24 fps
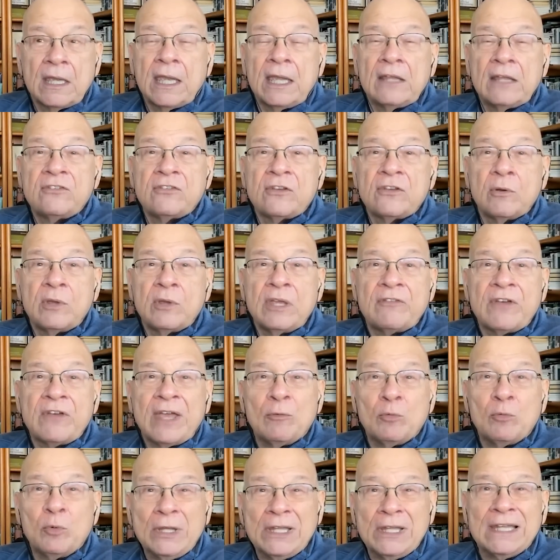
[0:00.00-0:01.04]
And so if
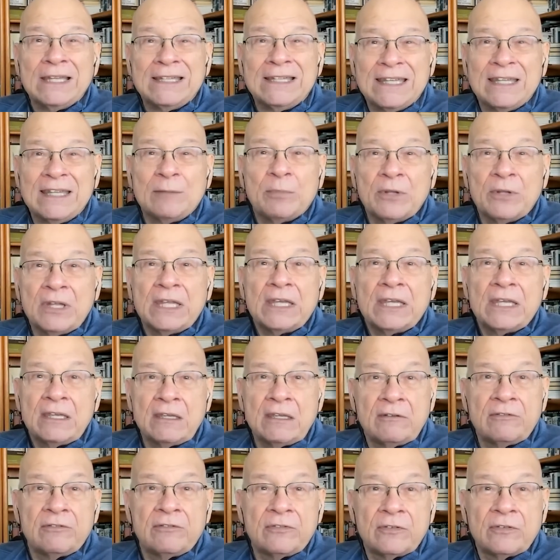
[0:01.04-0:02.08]
I really did
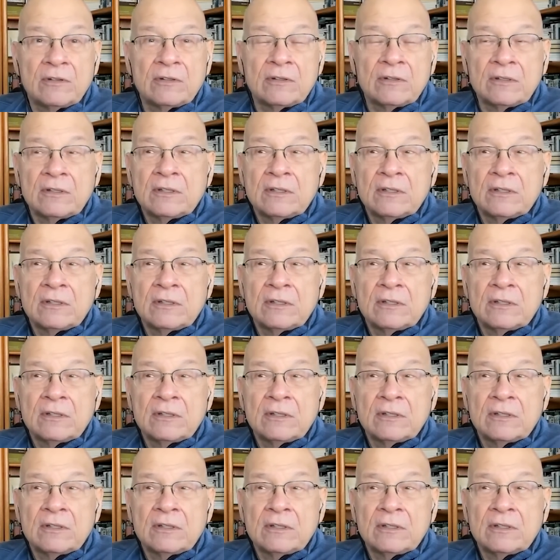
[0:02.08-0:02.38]
believe